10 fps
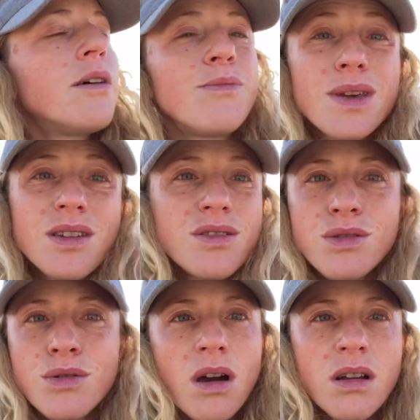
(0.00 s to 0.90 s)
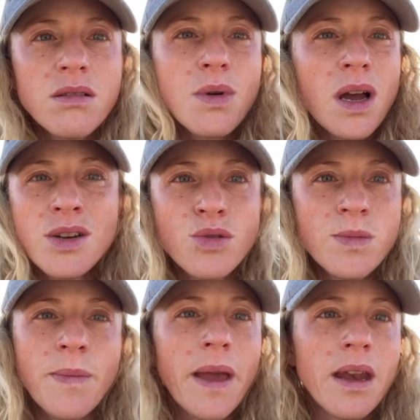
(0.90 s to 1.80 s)
because you can't buy
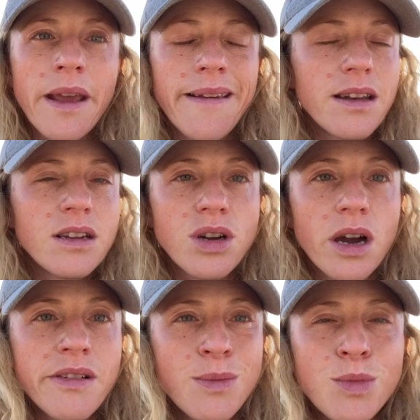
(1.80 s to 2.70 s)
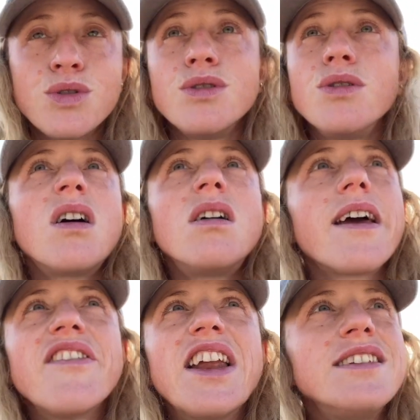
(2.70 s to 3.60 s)
normal mayonnaise in a jar anymore, you can't
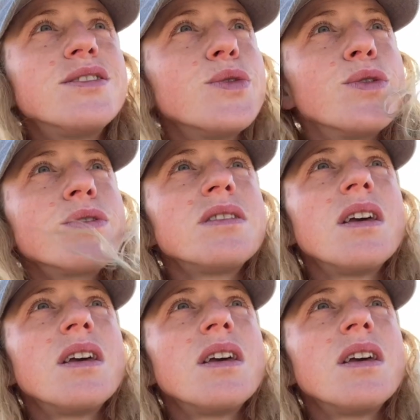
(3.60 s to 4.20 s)
have any sauce.